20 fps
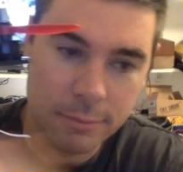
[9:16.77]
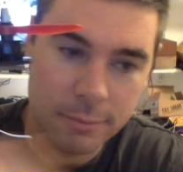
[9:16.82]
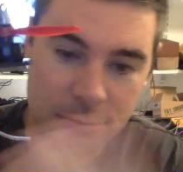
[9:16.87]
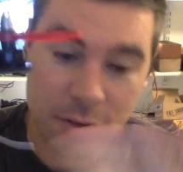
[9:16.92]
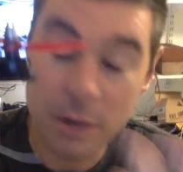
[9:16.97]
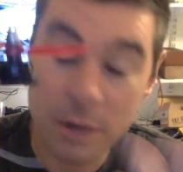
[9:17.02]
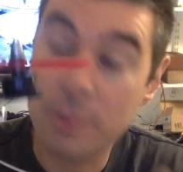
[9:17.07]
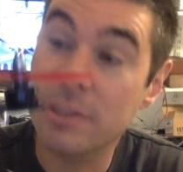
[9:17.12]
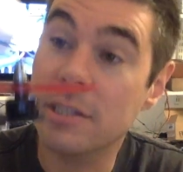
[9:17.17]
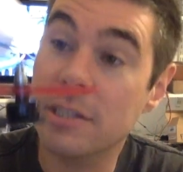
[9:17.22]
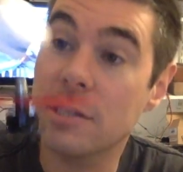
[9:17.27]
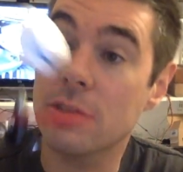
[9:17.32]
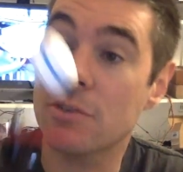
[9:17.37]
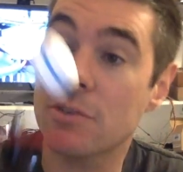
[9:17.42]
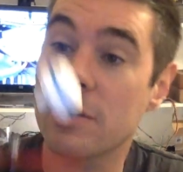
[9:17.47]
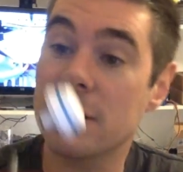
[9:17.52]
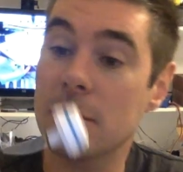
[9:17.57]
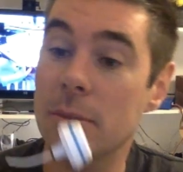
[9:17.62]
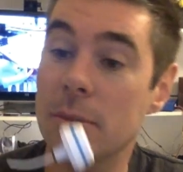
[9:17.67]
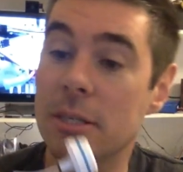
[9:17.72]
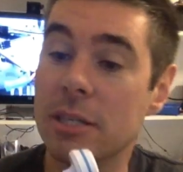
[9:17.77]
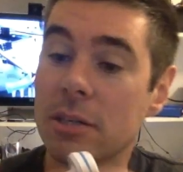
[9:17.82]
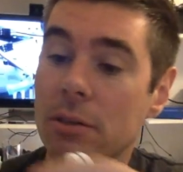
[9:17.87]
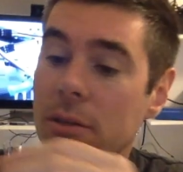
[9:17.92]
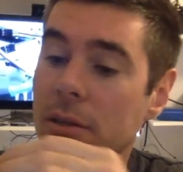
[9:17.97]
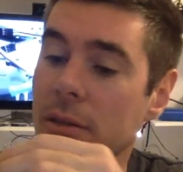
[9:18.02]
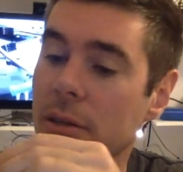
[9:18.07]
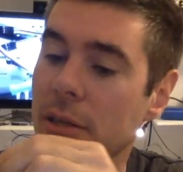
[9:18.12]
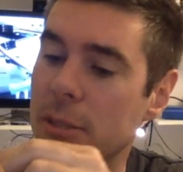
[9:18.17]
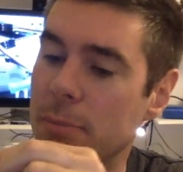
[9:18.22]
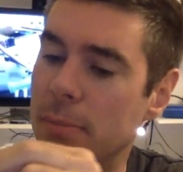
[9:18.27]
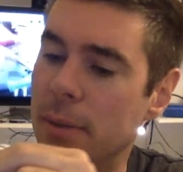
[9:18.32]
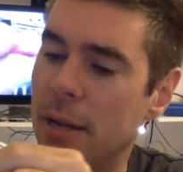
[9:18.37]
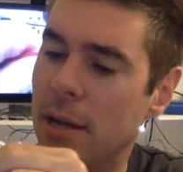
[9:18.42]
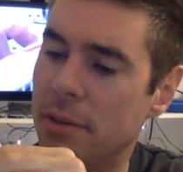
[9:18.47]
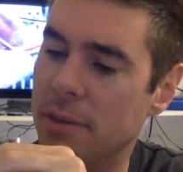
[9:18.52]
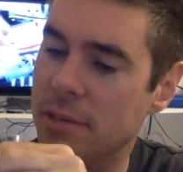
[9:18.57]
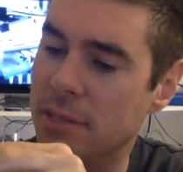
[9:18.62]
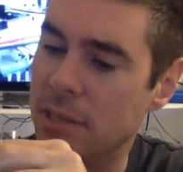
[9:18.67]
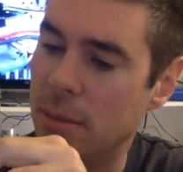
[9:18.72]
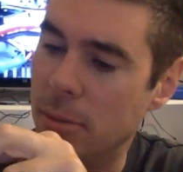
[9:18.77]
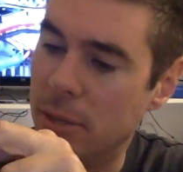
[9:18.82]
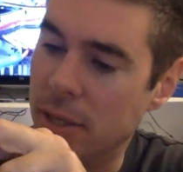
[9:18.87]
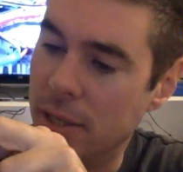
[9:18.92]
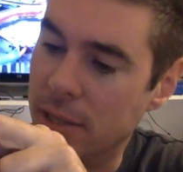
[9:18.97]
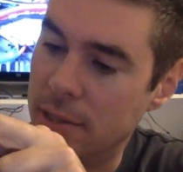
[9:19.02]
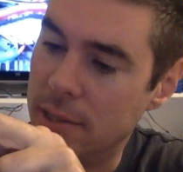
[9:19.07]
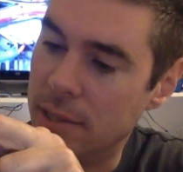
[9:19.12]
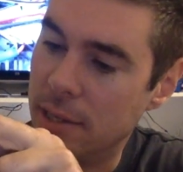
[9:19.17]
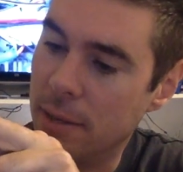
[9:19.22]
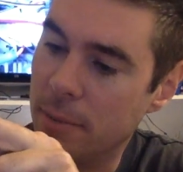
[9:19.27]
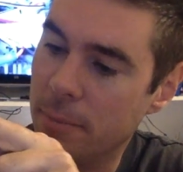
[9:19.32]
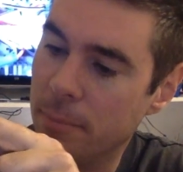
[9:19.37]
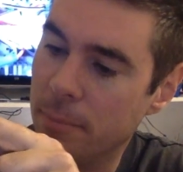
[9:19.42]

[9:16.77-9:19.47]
frequency you're transmitting on. I'll just power this up and you can see.